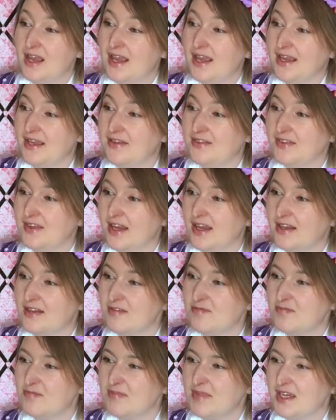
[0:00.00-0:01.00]
and
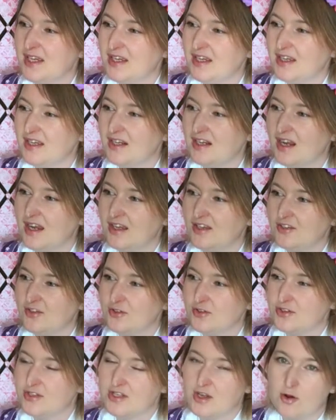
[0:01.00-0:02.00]
that making like the
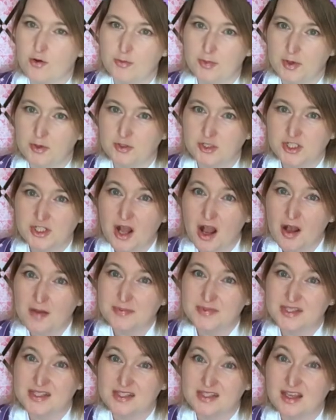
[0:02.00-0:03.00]
Taobao
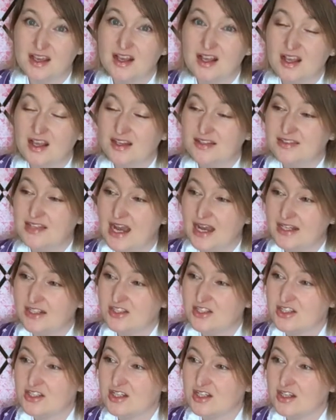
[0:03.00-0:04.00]
shops
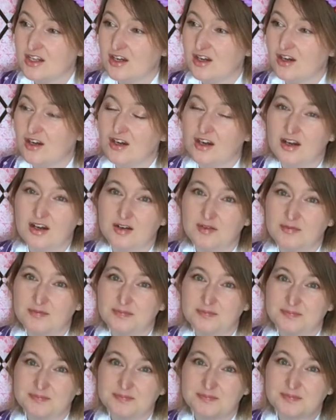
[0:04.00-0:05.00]
that
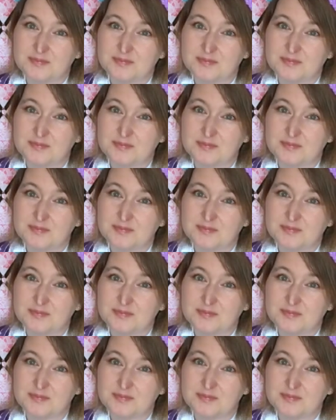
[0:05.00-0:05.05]
um,